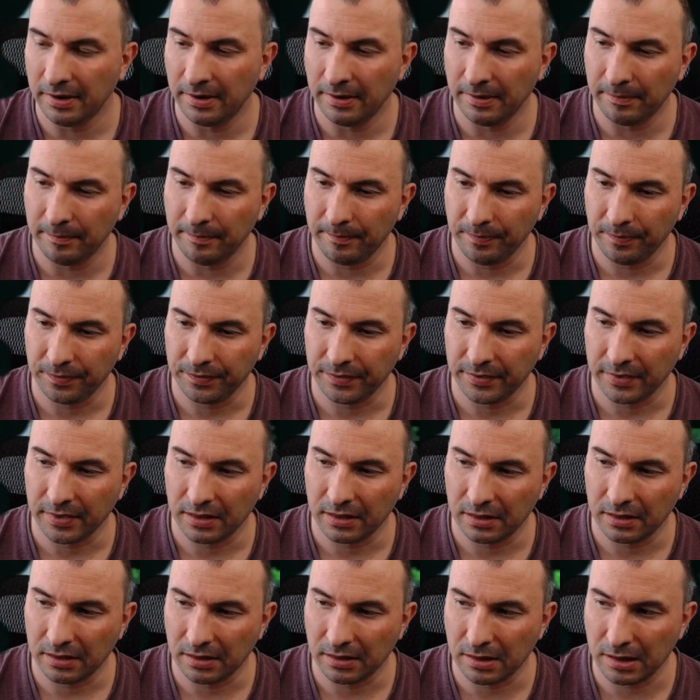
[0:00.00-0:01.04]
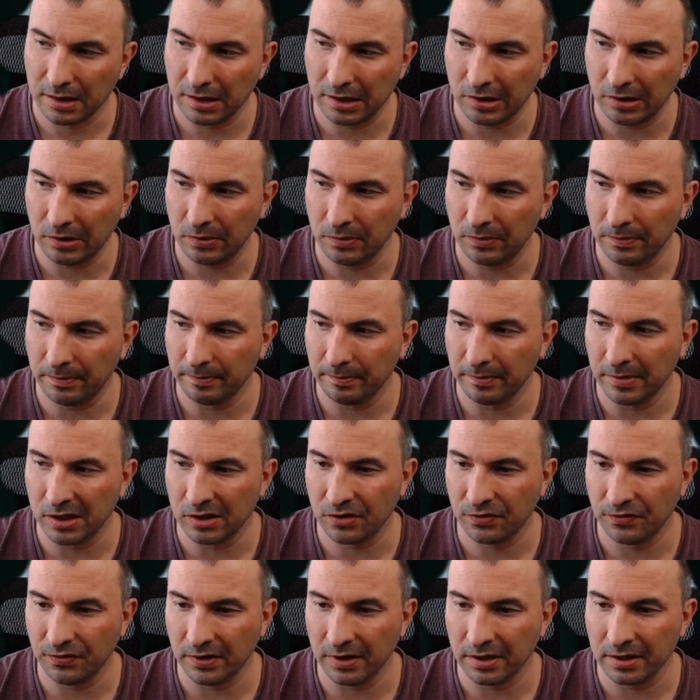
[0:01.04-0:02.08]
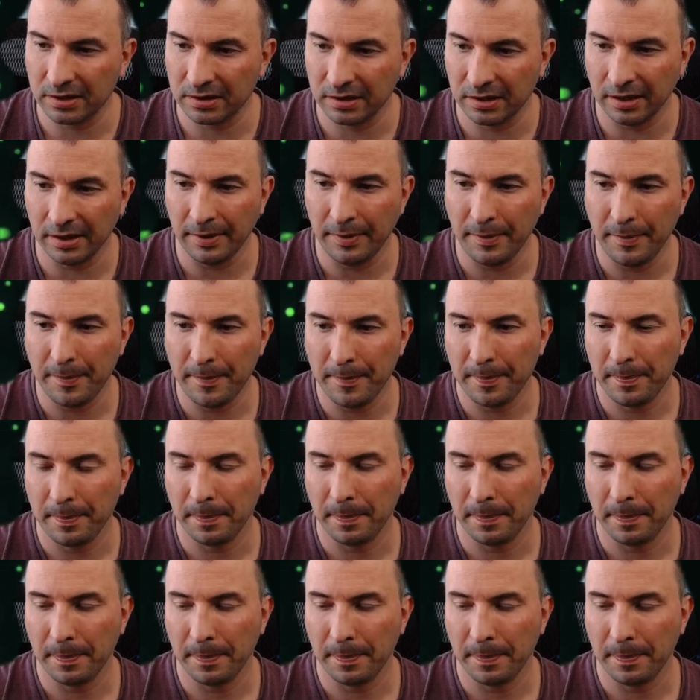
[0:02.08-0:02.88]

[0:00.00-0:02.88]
Um, so much faster,